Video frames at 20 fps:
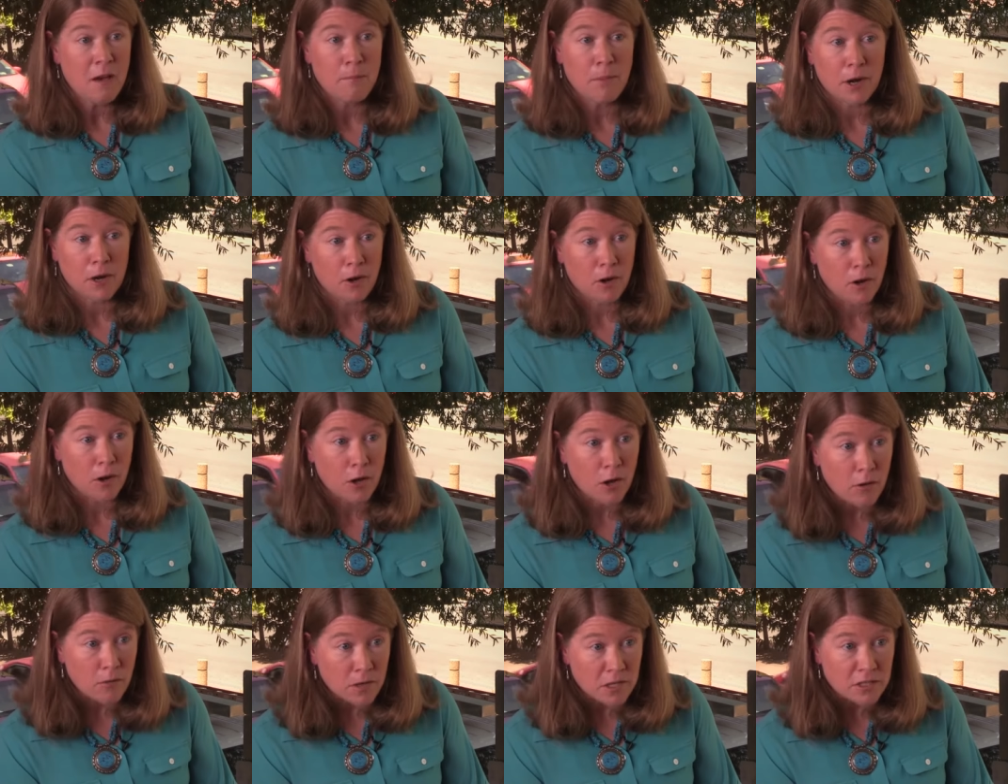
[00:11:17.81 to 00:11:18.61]
but her
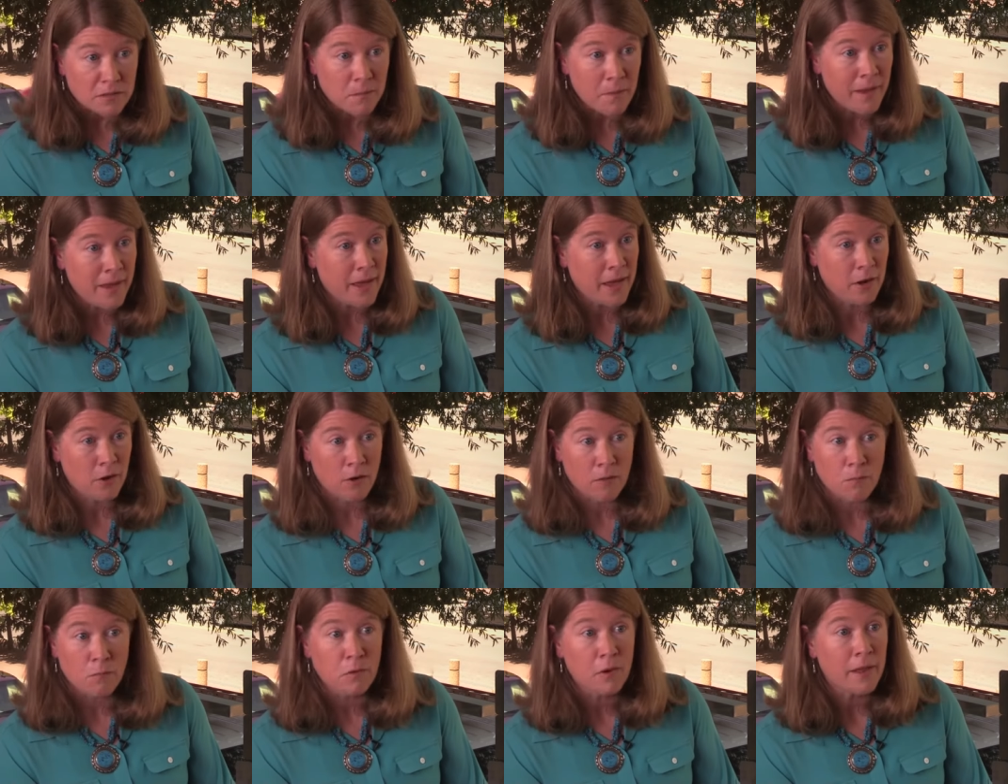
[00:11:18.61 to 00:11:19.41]
charisma and
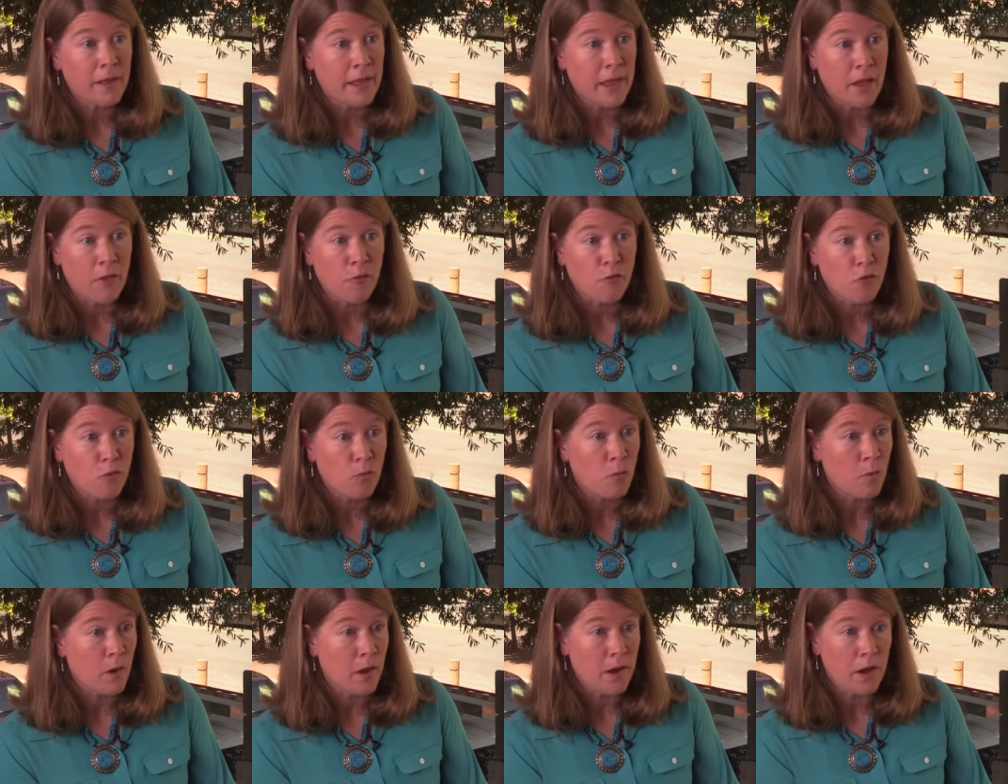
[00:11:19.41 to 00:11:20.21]
her brilliance
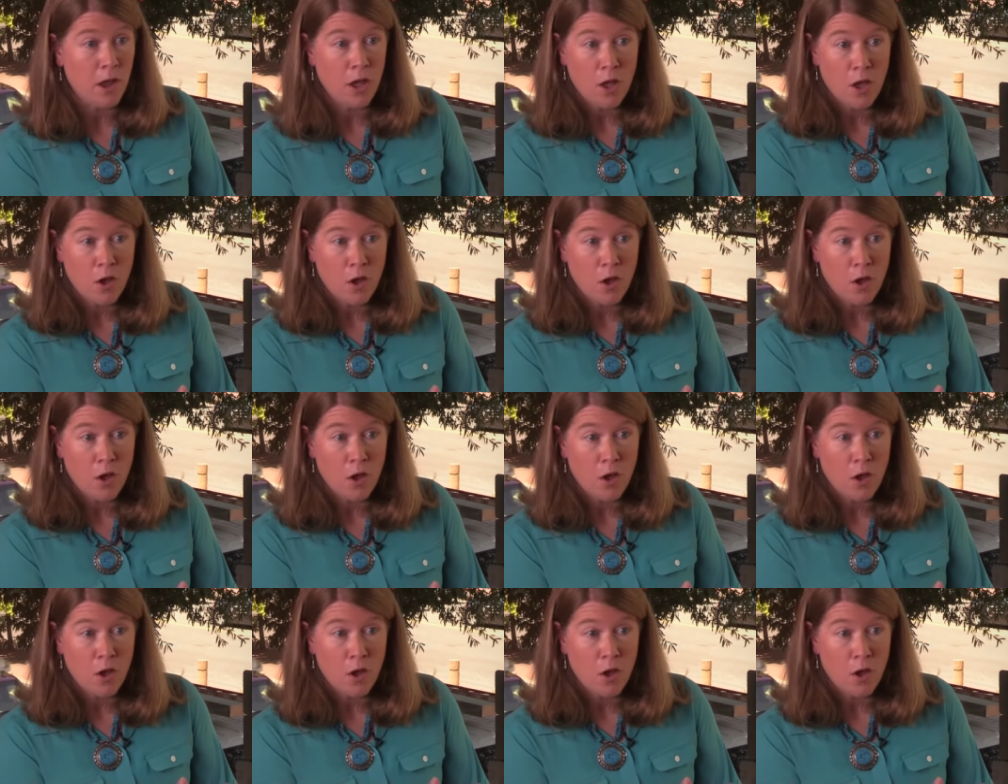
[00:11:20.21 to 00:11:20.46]
would